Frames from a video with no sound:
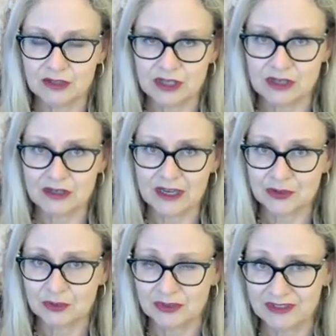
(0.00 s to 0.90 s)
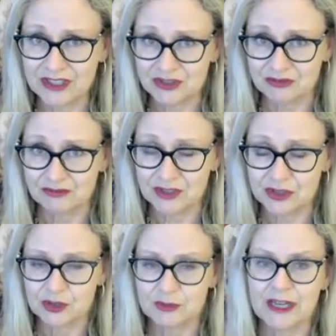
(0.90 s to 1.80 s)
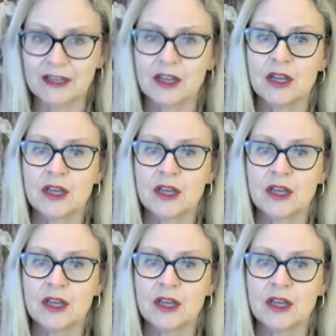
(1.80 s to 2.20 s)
the actual election to terminate.